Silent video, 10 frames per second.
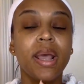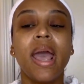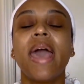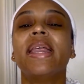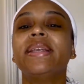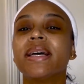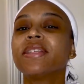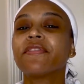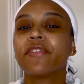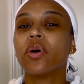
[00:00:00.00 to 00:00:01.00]
And it
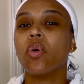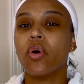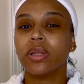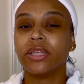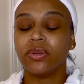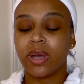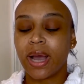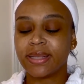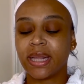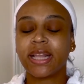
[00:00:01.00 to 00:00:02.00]
doesn't feel oily, you
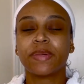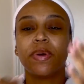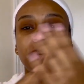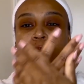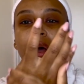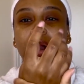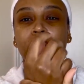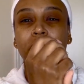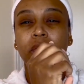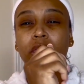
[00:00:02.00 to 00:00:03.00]
guys. I like to put my product
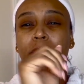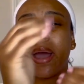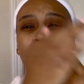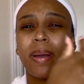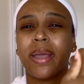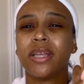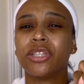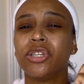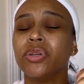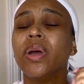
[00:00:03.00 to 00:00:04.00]
on the back of my hands
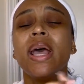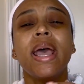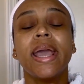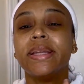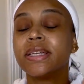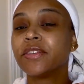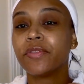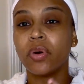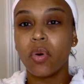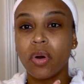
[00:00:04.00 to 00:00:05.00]
too. It doesn't
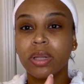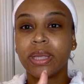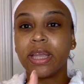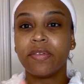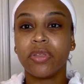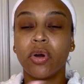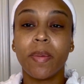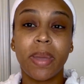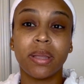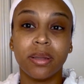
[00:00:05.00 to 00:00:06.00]
feel oily, even though it
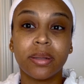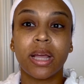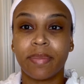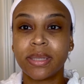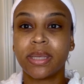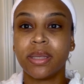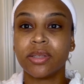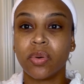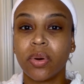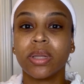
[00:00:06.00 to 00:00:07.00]
may look like my skin is
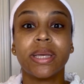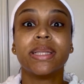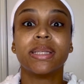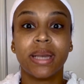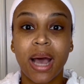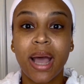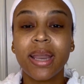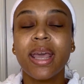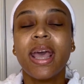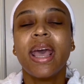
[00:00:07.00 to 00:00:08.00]
oily. It's not.
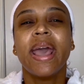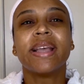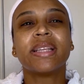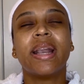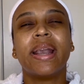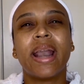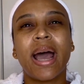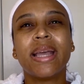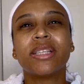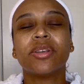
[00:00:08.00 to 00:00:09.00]
It's a
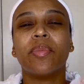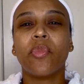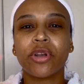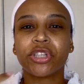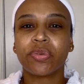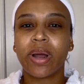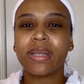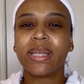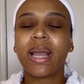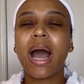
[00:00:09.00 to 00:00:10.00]
nice,
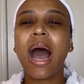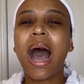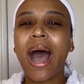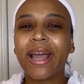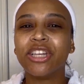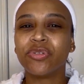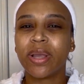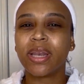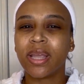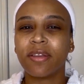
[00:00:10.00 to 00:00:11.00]
moisturizing,
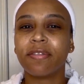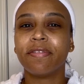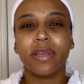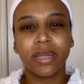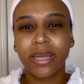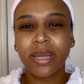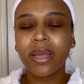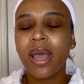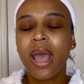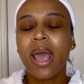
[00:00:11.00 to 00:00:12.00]
hydrating feeling.
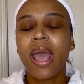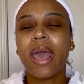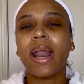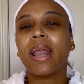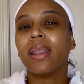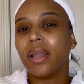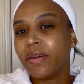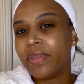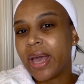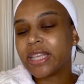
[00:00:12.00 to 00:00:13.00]
And I love
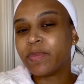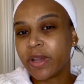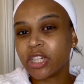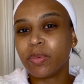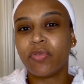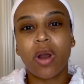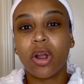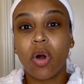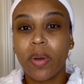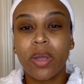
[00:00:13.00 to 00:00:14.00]
that, especially before I
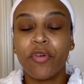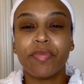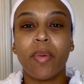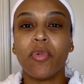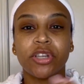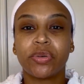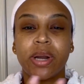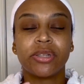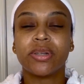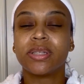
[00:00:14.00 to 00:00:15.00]
go in with my moisturizer
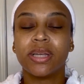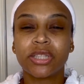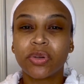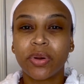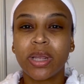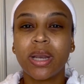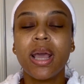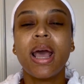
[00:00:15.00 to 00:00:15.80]
and sunscreen.